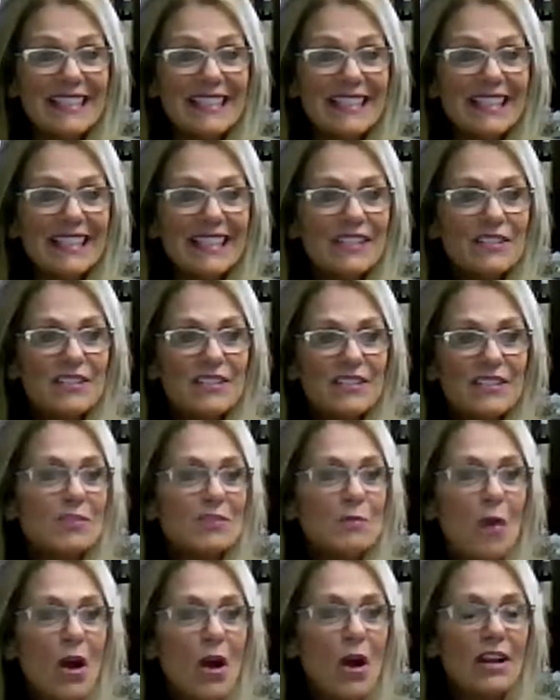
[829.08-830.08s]
So I'll
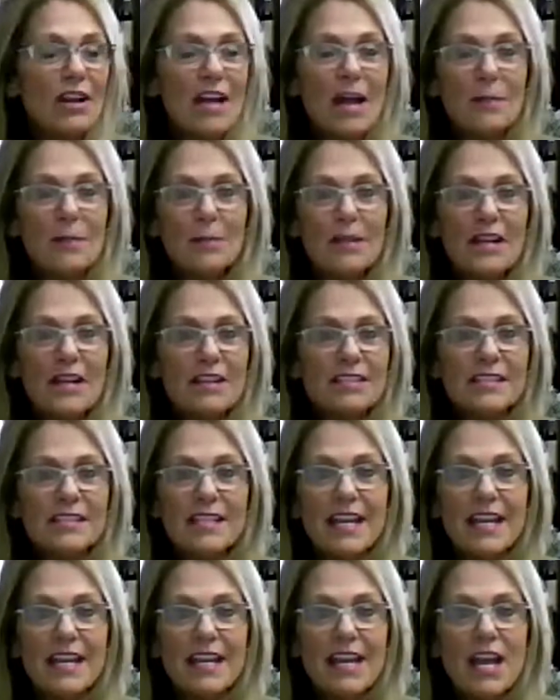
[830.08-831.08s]
just walk up and I'll
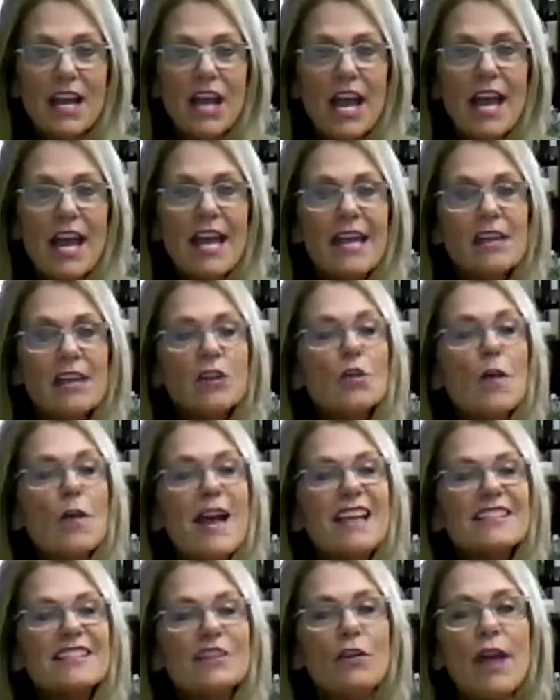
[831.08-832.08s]
say, Hey, who
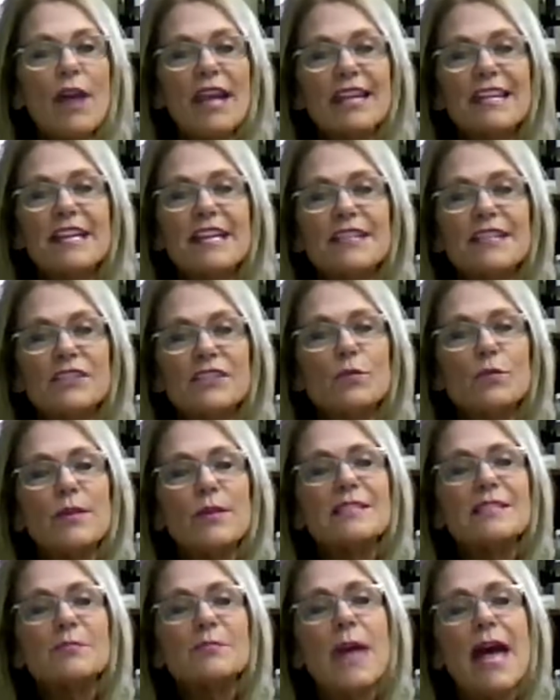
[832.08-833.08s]
has grandkids who
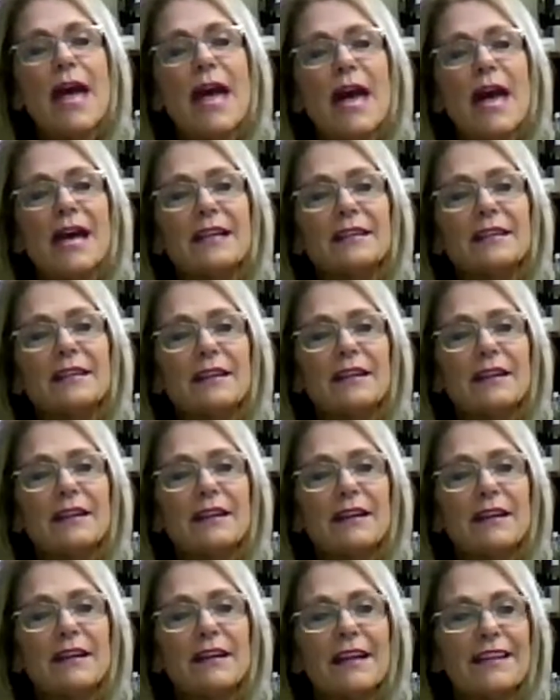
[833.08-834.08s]
eats bad?
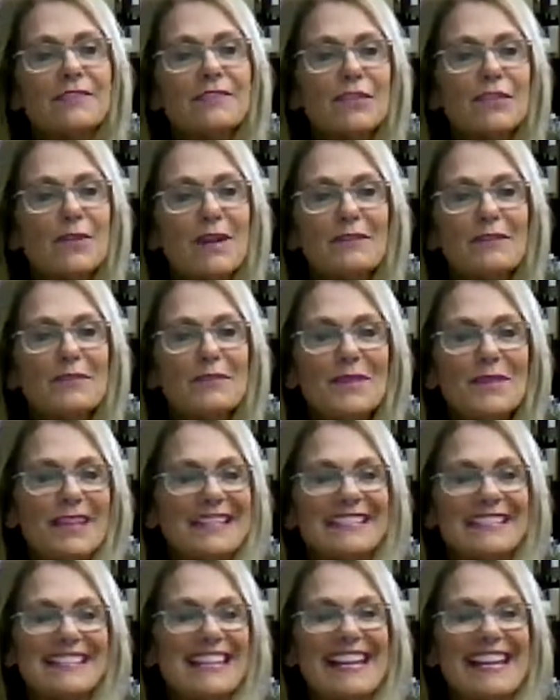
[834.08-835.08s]
And so
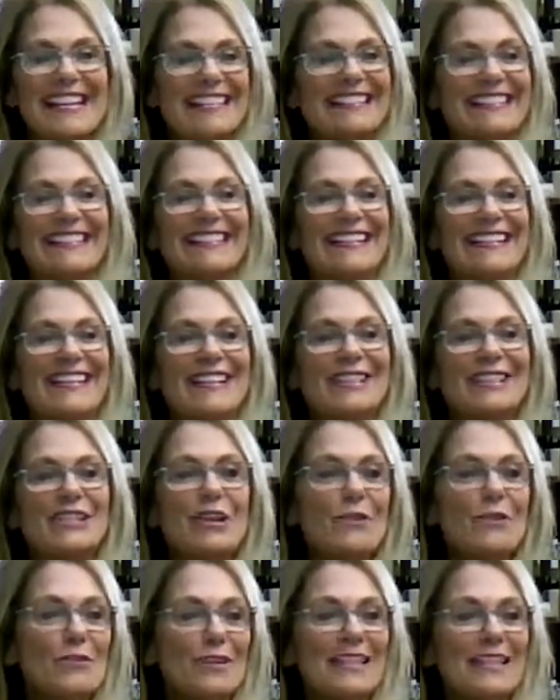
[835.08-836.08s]
everybody's like
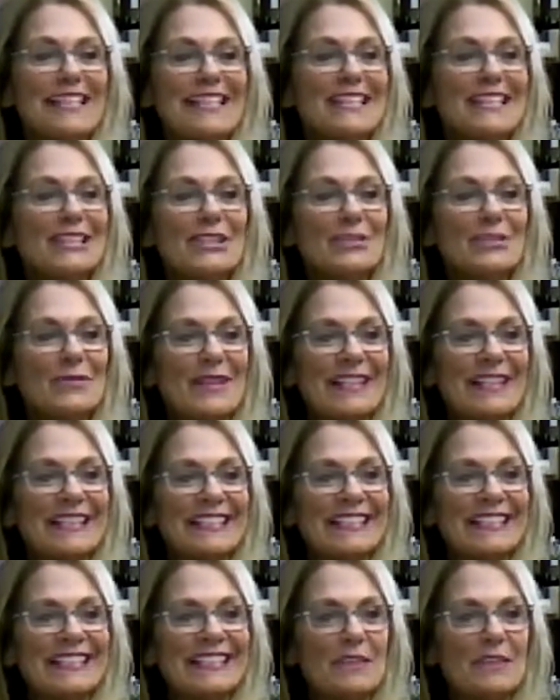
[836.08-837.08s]
totally into it
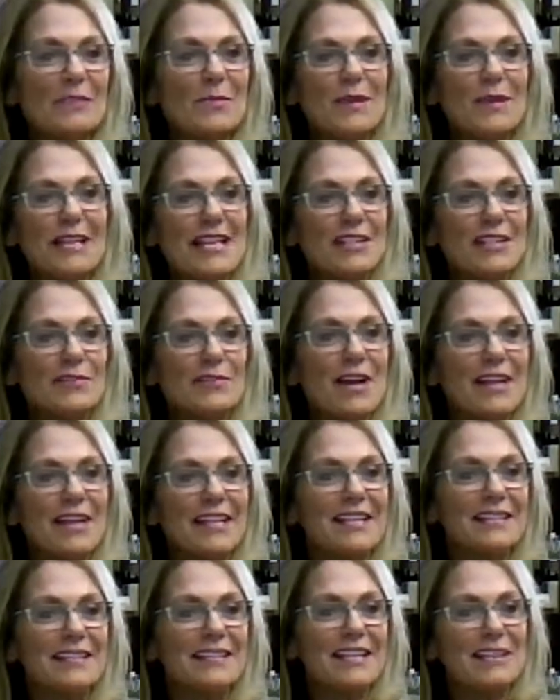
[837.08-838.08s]
because everybody has
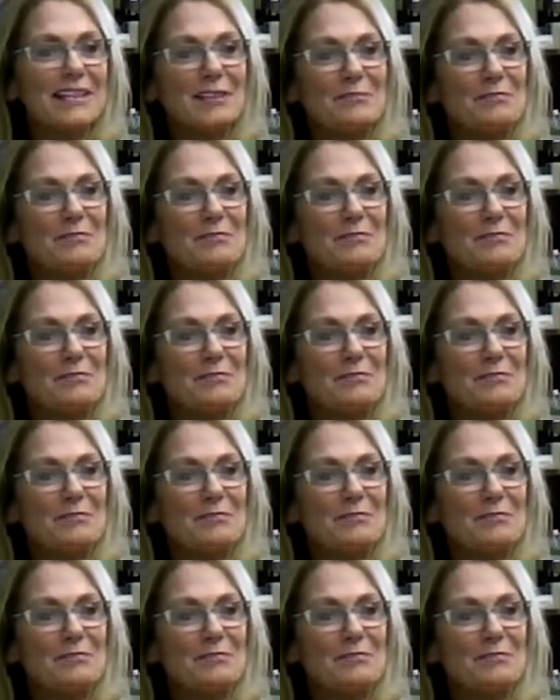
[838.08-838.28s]
grandkids that eat